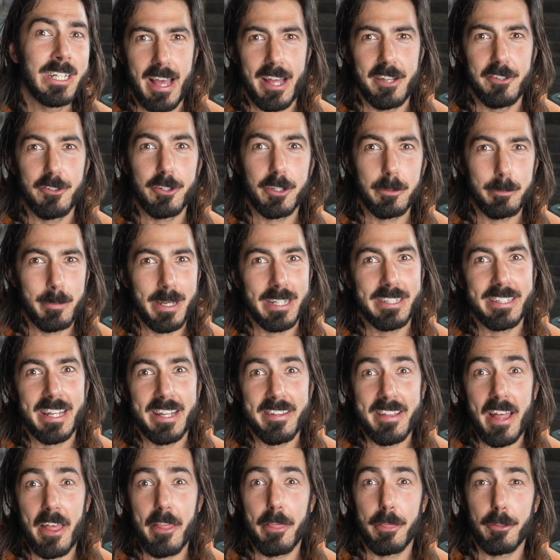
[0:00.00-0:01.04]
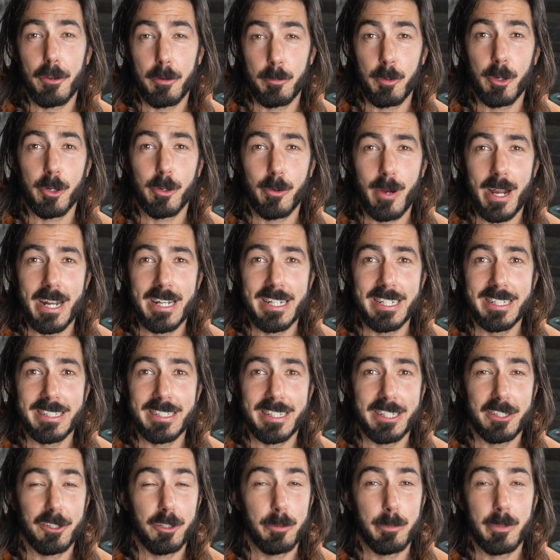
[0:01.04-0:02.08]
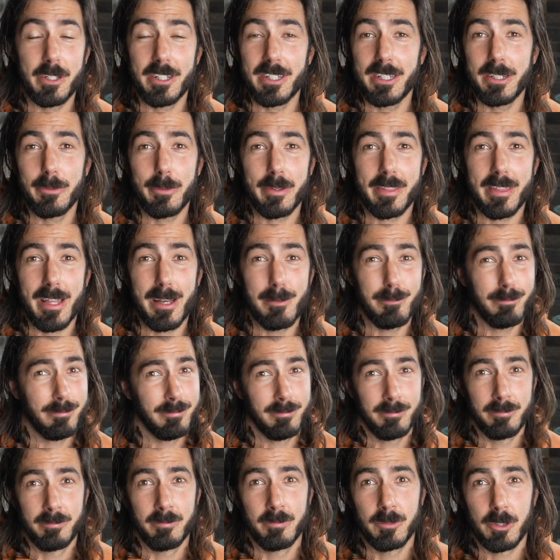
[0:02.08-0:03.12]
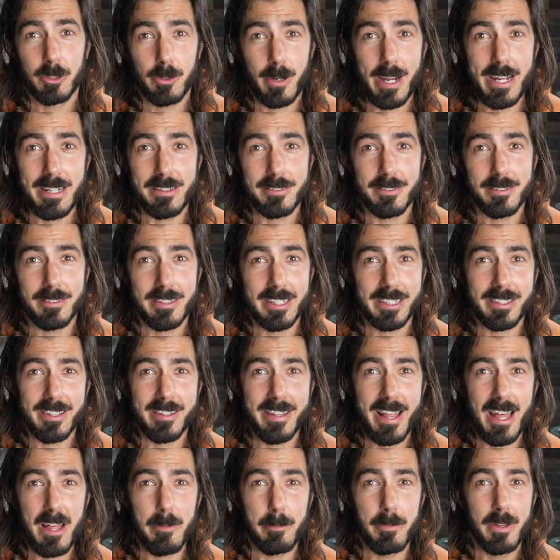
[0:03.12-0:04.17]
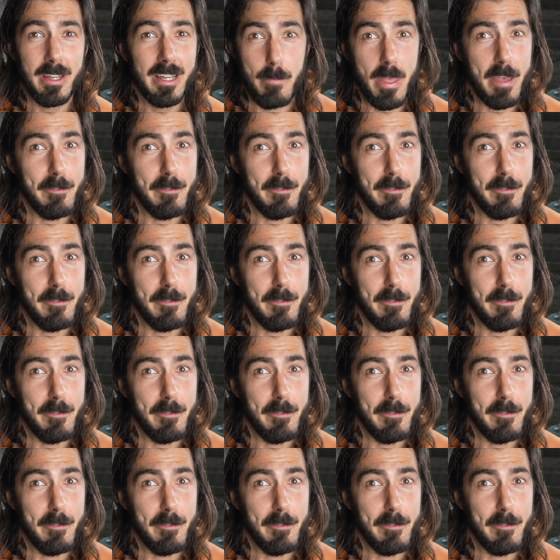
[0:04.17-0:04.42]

and you can maintain that thermal gradient and humidity with them, great, stick to them.